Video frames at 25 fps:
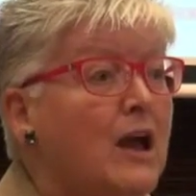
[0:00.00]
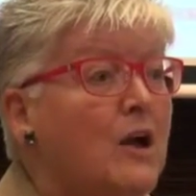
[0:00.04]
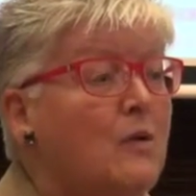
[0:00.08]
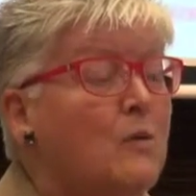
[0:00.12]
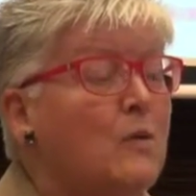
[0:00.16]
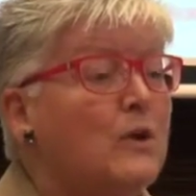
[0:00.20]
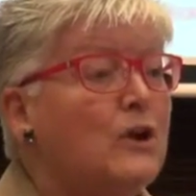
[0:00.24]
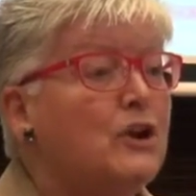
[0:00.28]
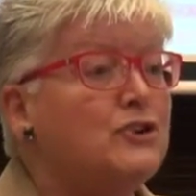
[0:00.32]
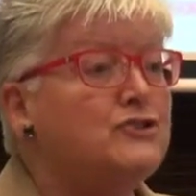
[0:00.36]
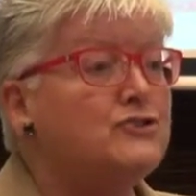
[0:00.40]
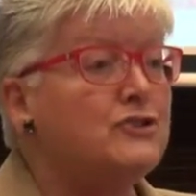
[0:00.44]

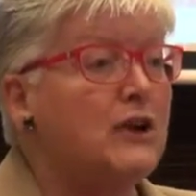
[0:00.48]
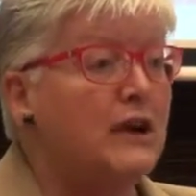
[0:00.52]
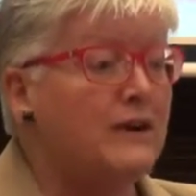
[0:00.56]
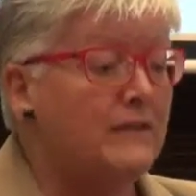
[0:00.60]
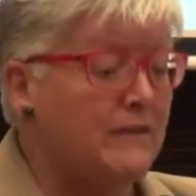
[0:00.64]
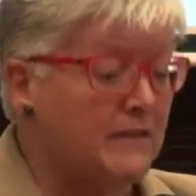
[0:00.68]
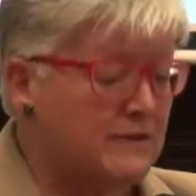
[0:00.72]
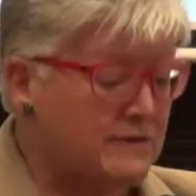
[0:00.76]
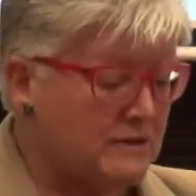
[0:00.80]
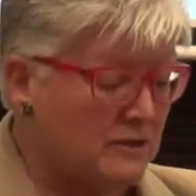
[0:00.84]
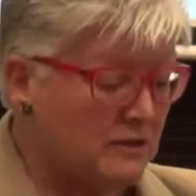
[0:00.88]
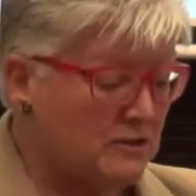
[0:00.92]
When I trained
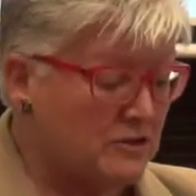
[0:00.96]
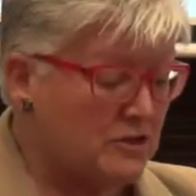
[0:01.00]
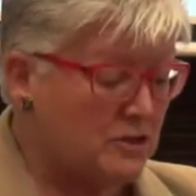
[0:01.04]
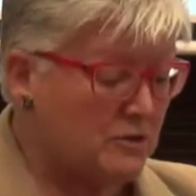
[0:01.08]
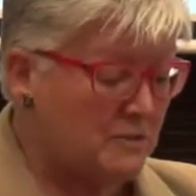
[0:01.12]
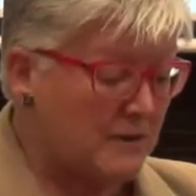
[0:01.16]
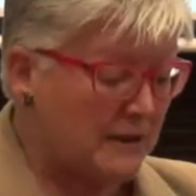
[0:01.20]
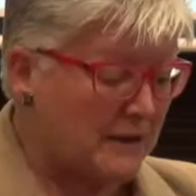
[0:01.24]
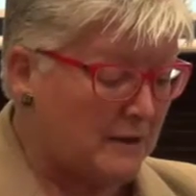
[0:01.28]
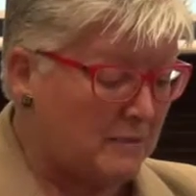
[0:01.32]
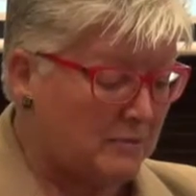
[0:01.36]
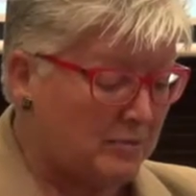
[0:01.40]
those long-term
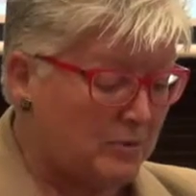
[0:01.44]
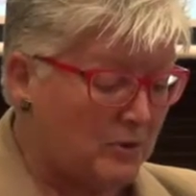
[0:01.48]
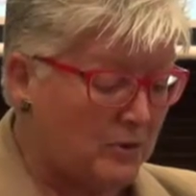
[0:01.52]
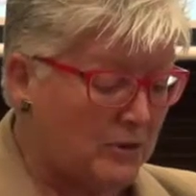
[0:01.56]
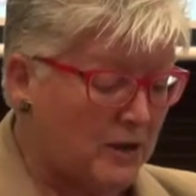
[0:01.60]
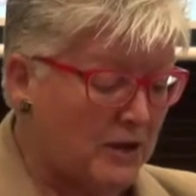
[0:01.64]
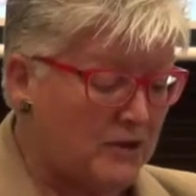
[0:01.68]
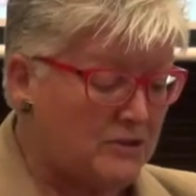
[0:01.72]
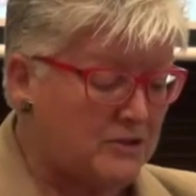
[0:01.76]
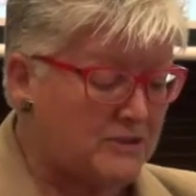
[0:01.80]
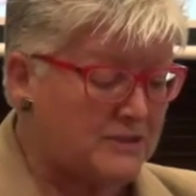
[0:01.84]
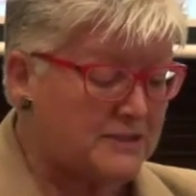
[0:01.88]
unemployed,
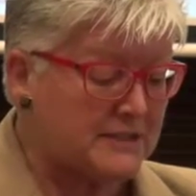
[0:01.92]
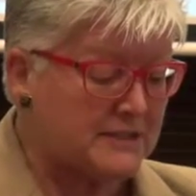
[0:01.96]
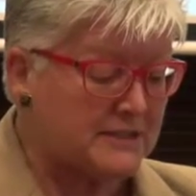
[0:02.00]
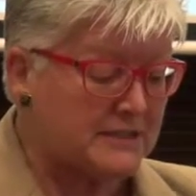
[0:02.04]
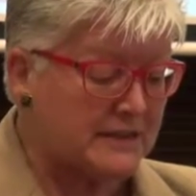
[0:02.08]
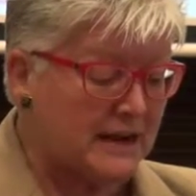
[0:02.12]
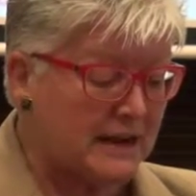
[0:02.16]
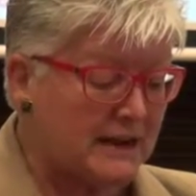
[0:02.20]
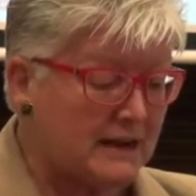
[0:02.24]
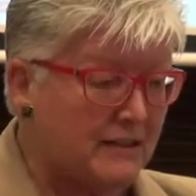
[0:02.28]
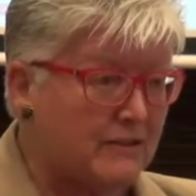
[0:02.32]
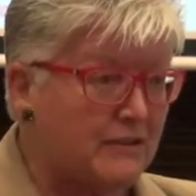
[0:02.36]
I used to
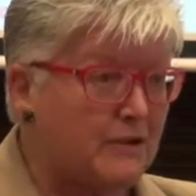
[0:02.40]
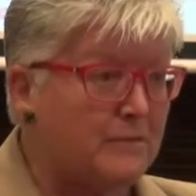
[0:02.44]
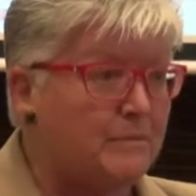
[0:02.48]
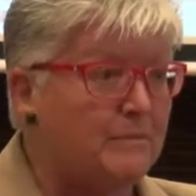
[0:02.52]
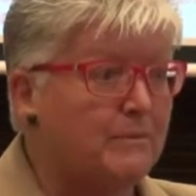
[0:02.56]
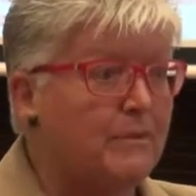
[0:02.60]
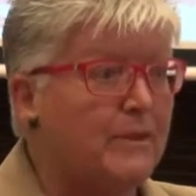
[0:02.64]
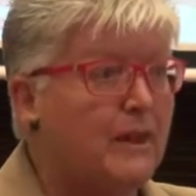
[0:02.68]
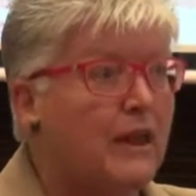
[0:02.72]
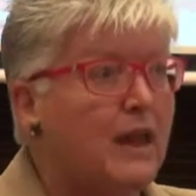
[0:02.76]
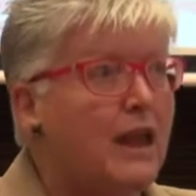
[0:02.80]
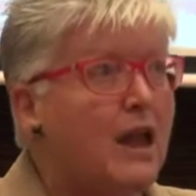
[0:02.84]
say to them,
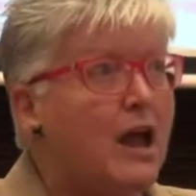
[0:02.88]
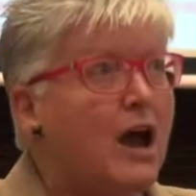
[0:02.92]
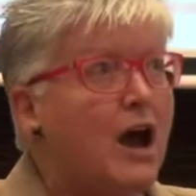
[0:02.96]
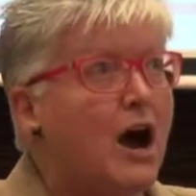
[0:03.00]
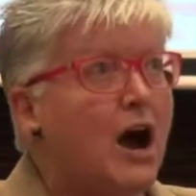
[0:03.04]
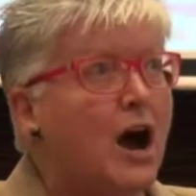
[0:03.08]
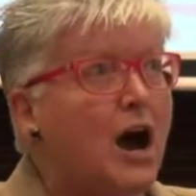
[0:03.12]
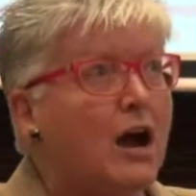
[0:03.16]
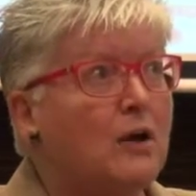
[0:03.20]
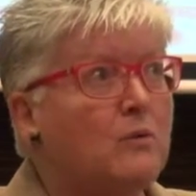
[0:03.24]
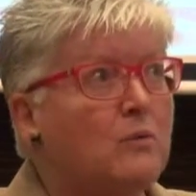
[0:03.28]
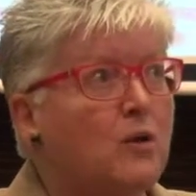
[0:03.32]

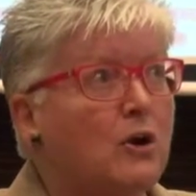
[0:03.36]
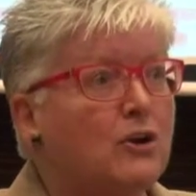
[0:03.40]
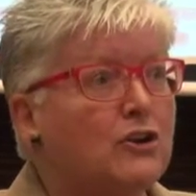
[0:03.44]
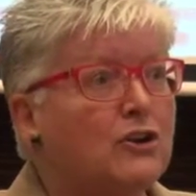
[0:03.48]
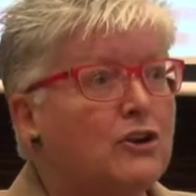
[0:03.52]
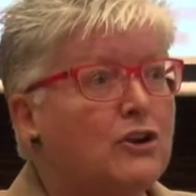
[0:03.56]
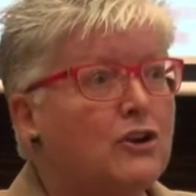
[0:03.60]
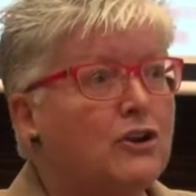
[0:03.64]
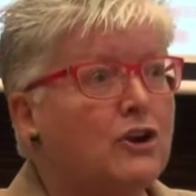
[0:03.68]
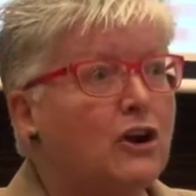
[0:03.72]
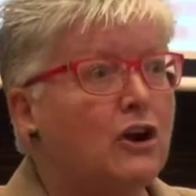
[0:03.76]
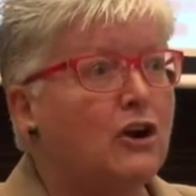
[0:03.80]
I want you
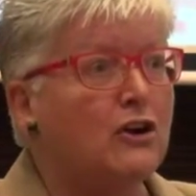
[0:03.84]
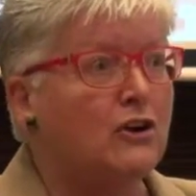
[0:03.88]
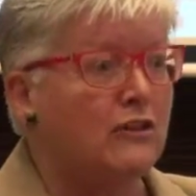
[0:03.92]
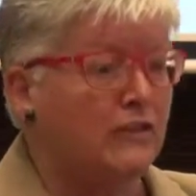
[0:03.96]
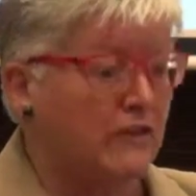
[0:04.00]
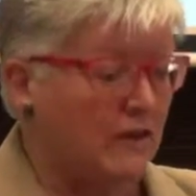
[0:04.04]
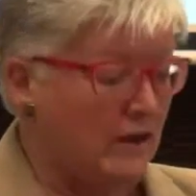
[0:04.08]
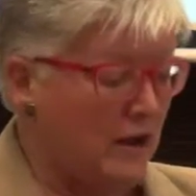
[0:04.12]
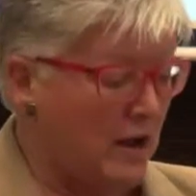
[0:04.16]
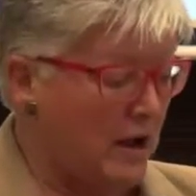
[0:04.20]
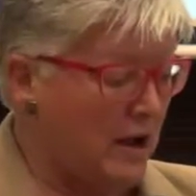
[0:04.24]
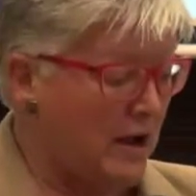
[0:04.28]
to go to the
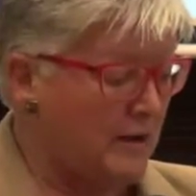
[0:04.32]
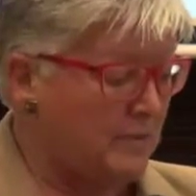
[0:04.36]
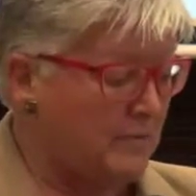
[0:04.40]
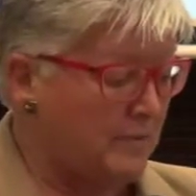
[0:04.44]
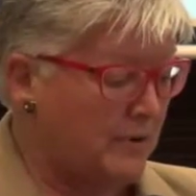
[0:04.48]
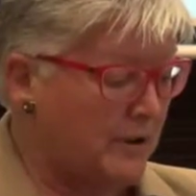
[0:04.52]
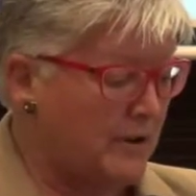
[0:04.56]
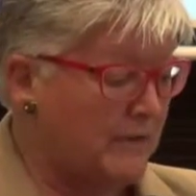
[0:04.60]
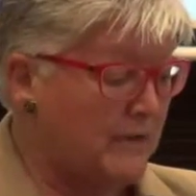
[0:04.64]
library.